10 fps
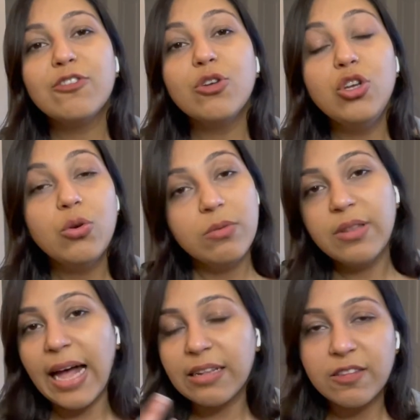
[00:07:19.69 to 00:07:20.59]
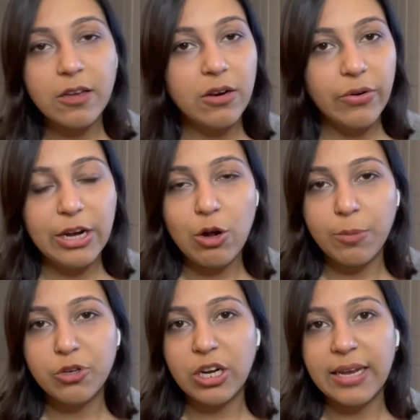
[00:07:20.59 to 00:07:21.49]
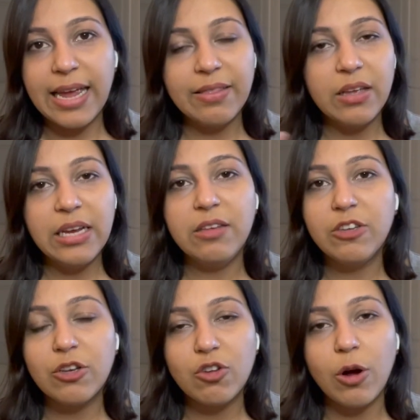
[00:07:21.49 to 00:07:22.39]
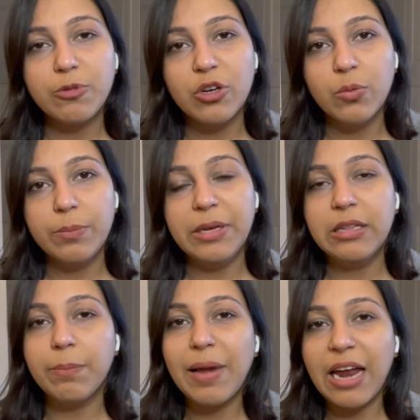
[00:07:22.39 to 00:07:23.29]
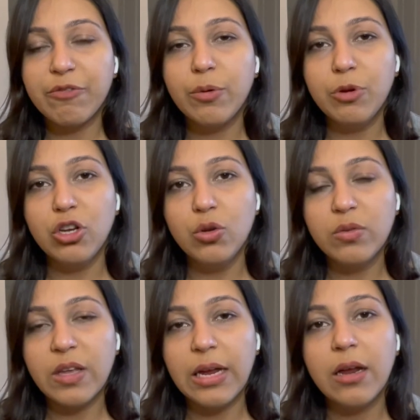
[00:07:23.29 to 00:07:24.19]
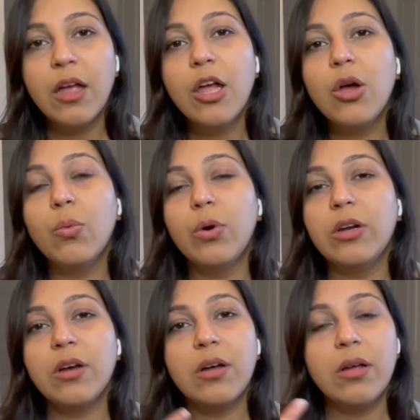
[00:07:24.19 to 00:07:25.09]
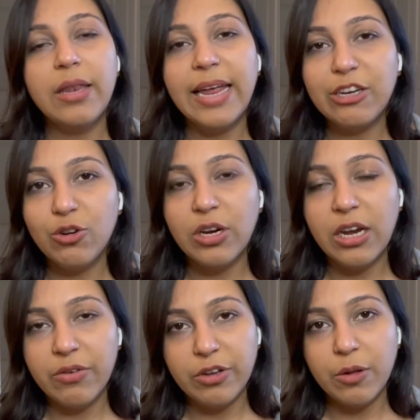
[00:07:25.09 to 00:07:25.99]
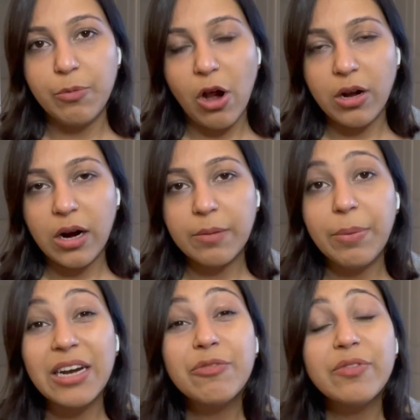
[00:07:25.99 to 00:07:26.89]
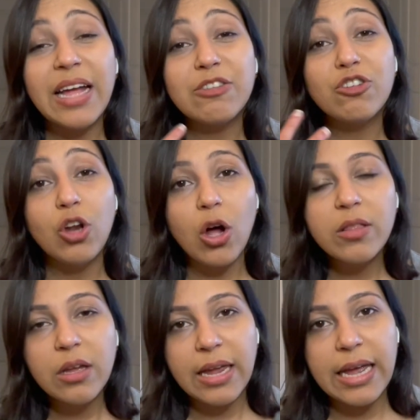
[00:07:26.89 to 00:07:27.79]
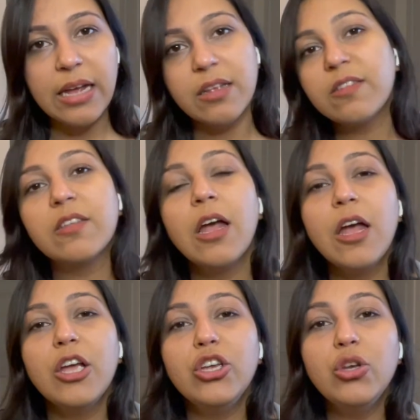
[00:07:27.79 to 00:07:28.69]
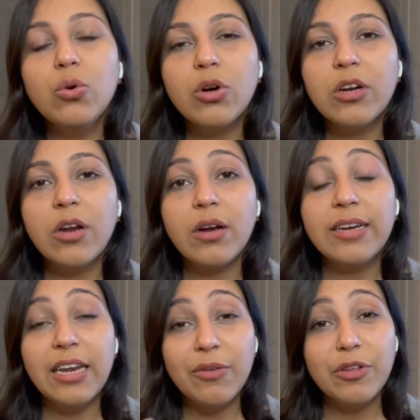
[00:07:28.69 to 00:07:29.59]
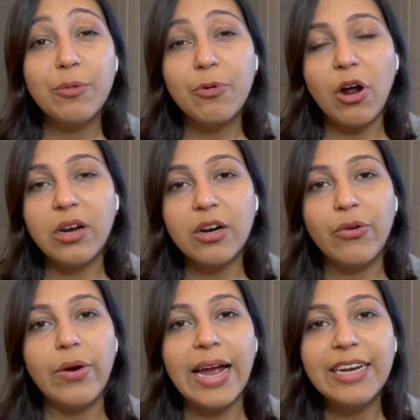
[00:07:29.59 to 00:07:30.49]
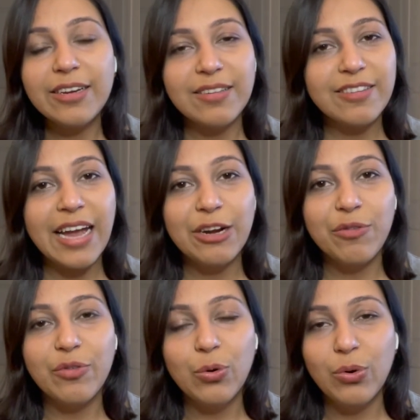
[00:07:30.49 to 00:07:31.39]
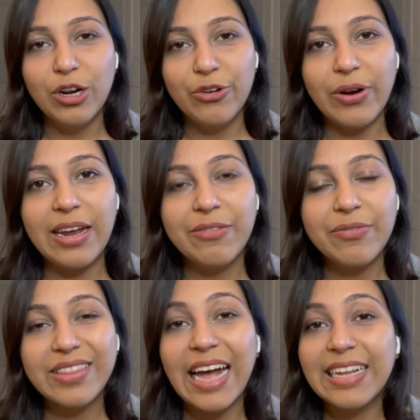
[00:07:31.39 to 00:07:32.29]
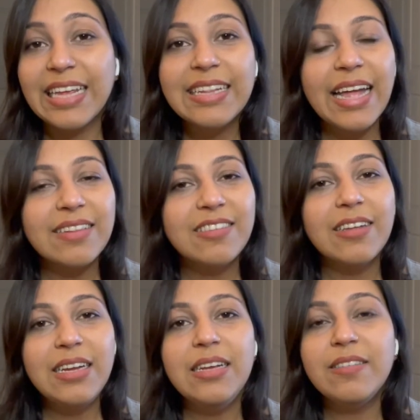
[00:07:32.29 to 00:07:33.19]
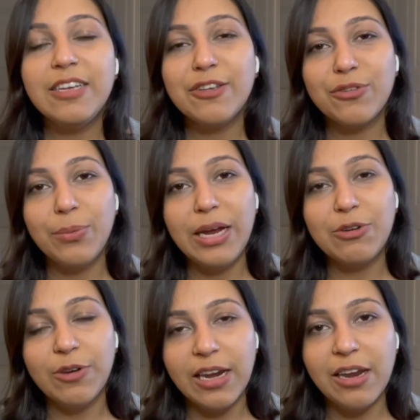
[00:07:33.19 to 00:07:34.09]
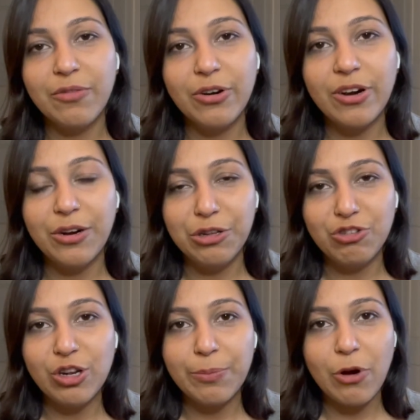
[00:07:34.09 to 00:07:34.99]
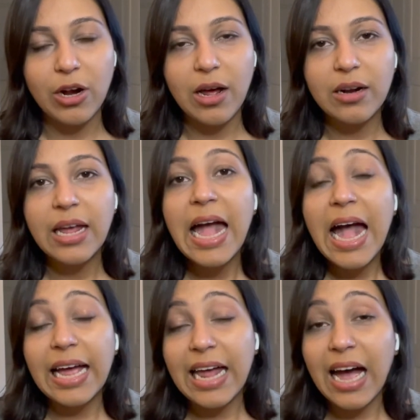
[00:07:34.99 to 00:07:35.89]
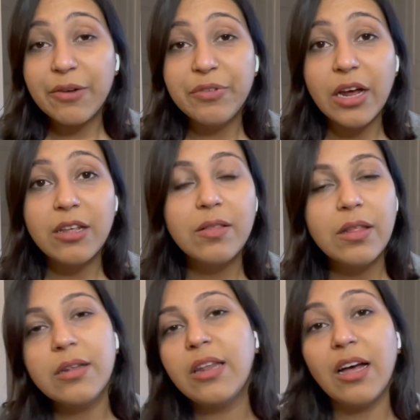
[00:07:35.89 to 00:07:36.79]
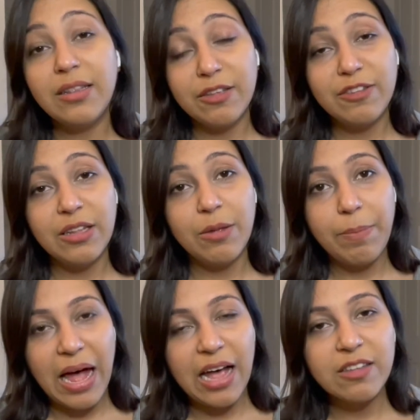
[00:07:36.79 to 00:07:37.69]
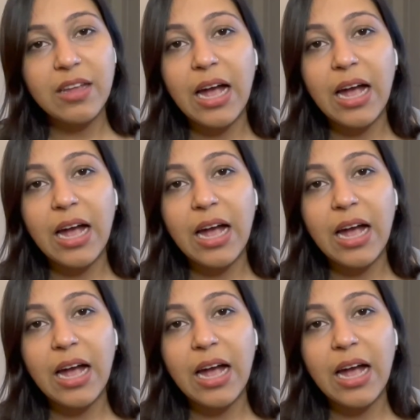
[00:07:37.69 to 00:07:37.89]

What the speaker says: So you, that's a great option. Again, the easiest option would be the platform you're using would let you deliver the product. But if that's not the case, you could deliver the product right inside of Google Drive. I think that's the easiest way to deliver a digital product. And I've done this in the past.